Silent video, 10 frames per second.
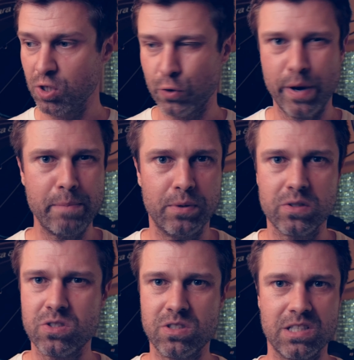
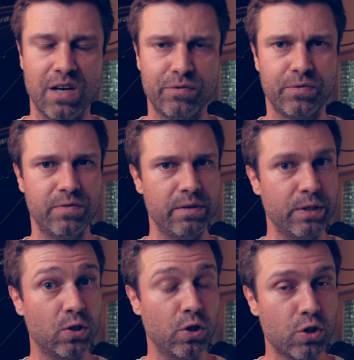tripod stuff, very
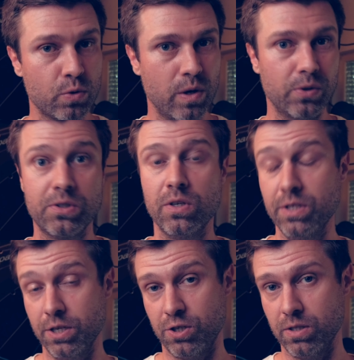controlled
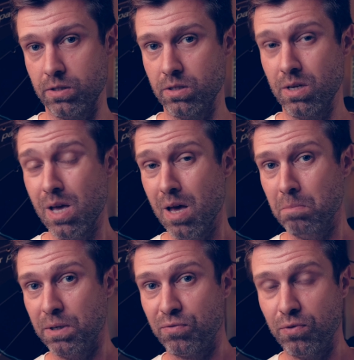conditions.
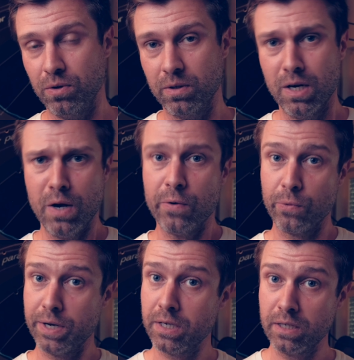But for
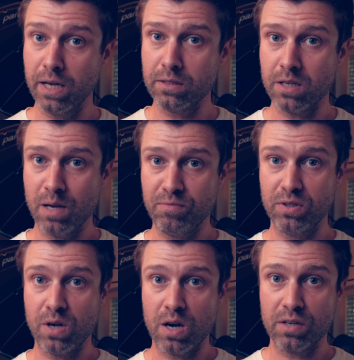run and gun type
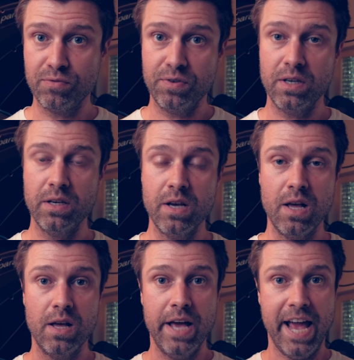photography,
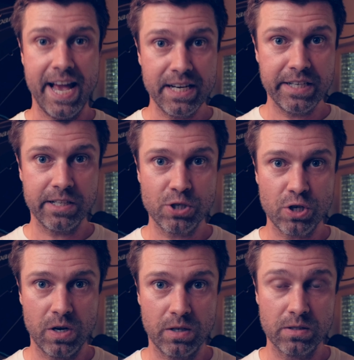handheld
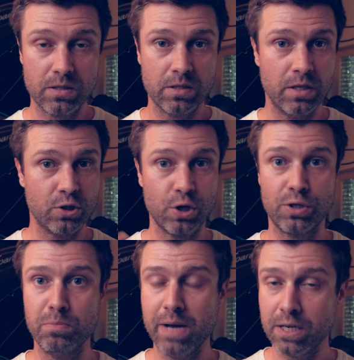shots,
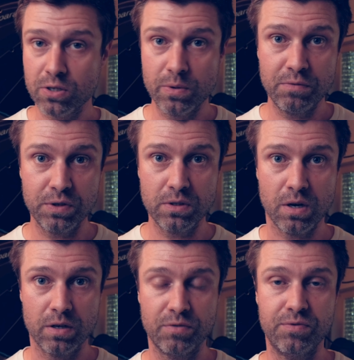documentary
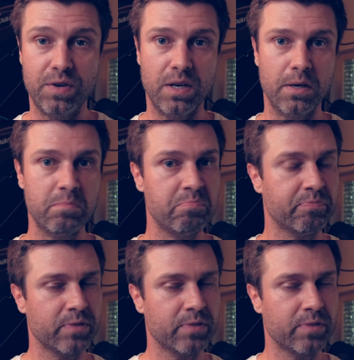photography,